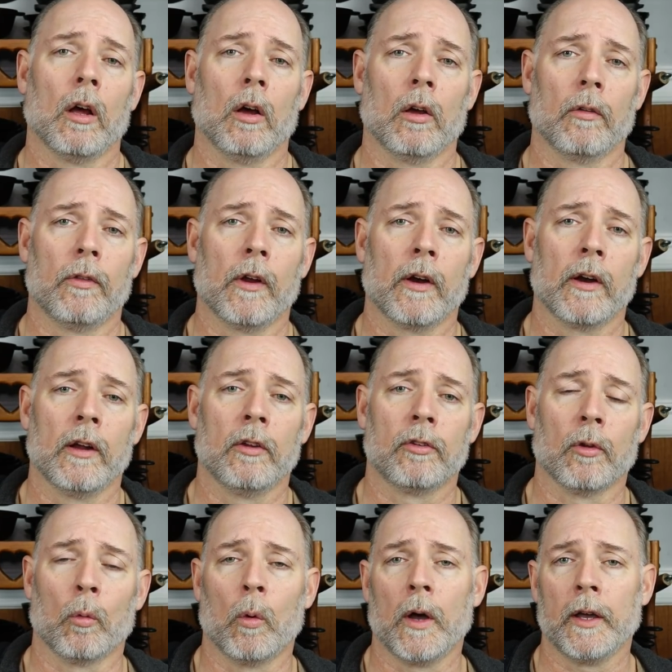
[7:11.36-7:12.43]
uh, there
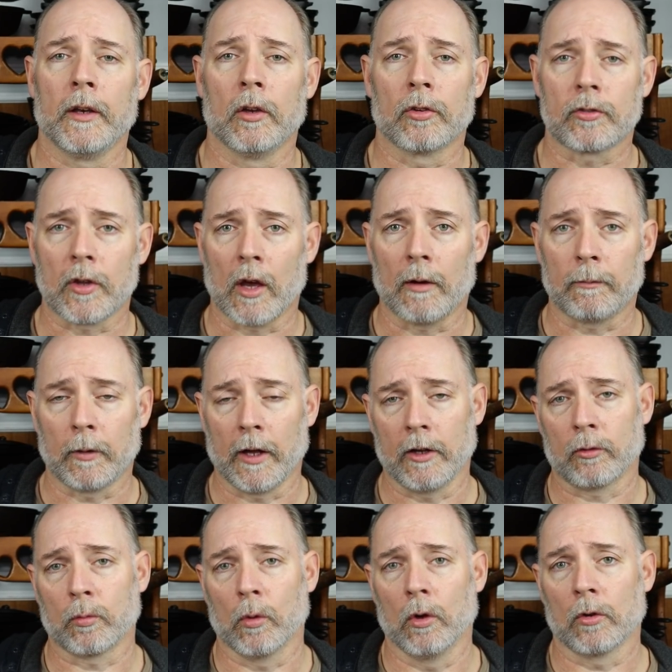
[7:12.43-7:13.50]
is a way to stop
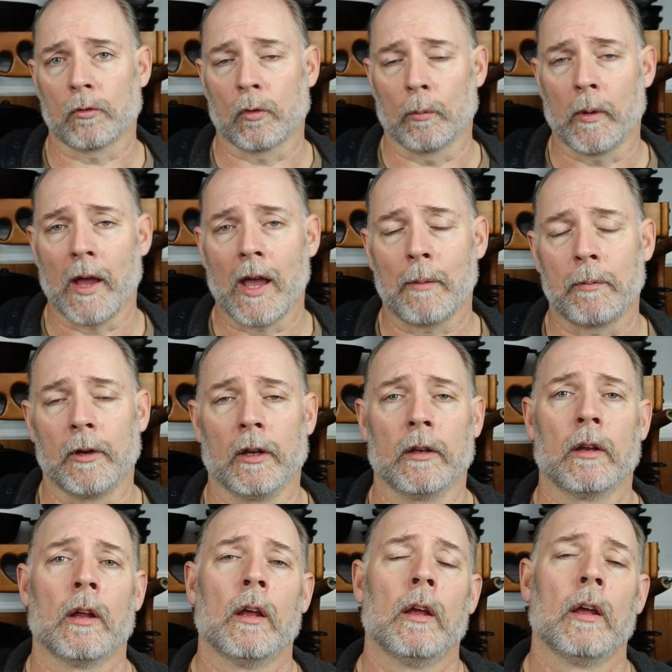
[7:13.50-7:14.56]
flash rust from
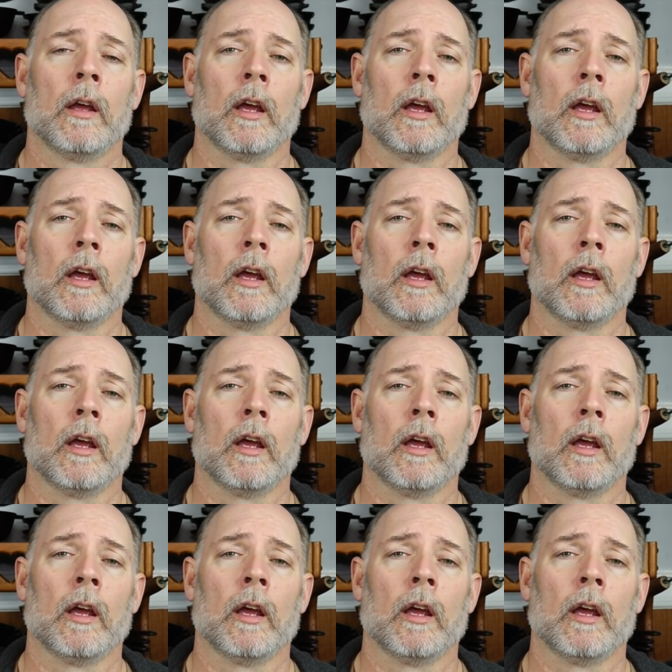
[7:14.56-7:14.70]
happening.